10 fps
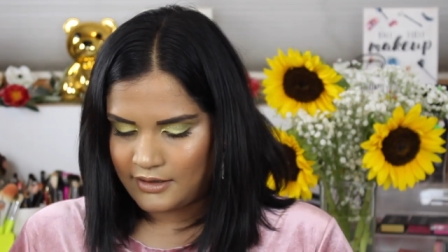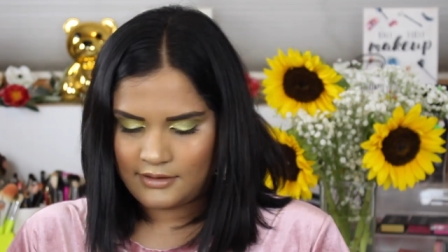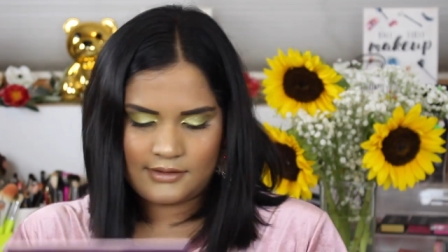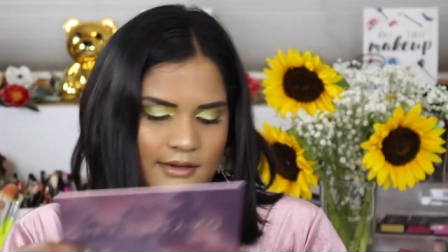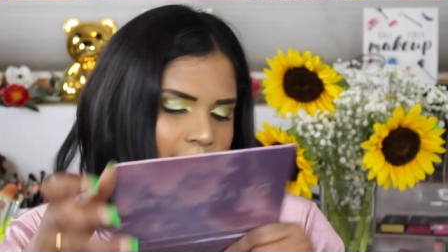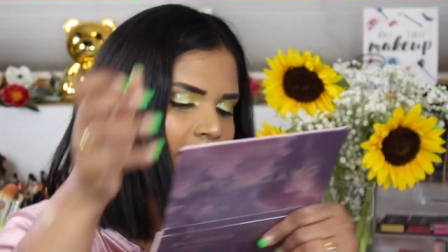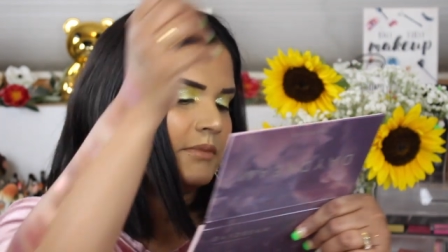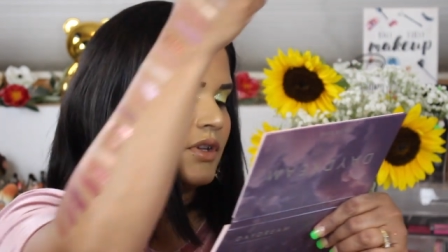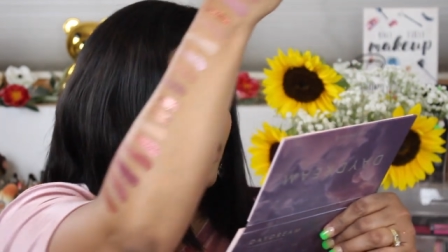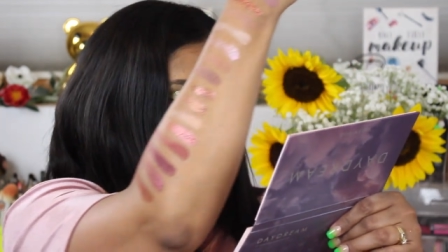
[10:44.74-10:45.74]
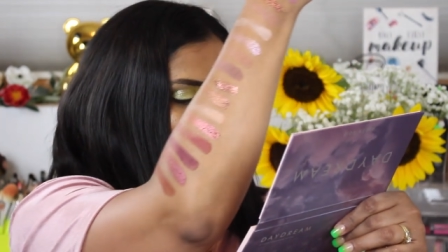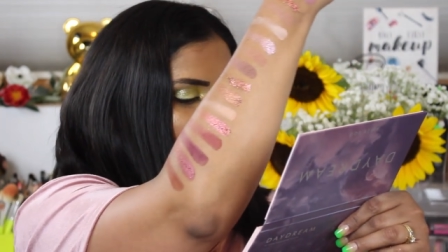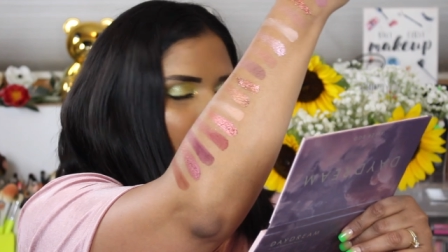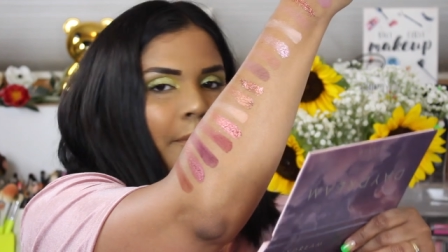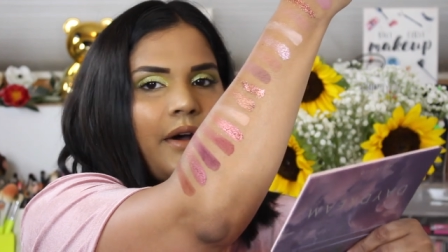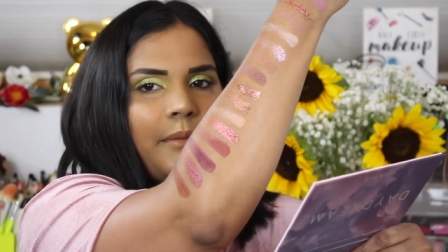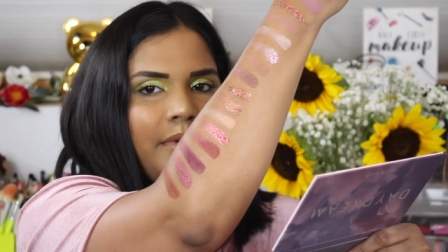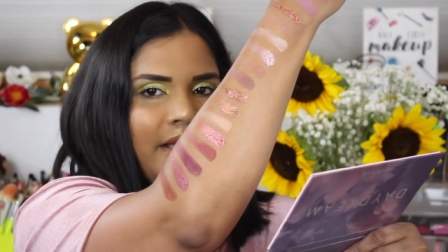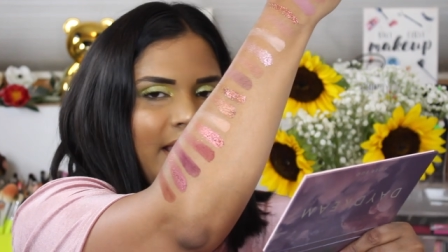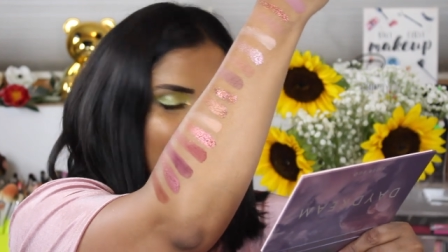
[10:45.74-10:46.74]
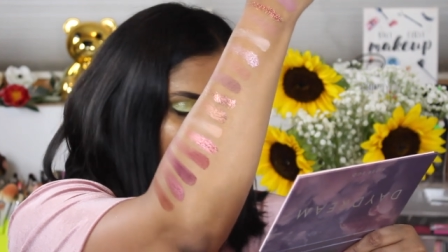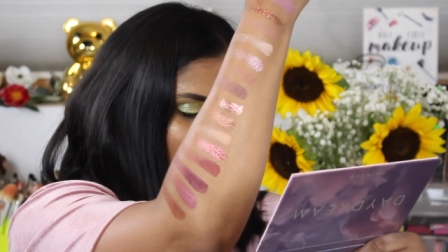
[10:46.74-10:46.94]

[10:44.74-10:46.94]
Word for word: And the names are Bubbly.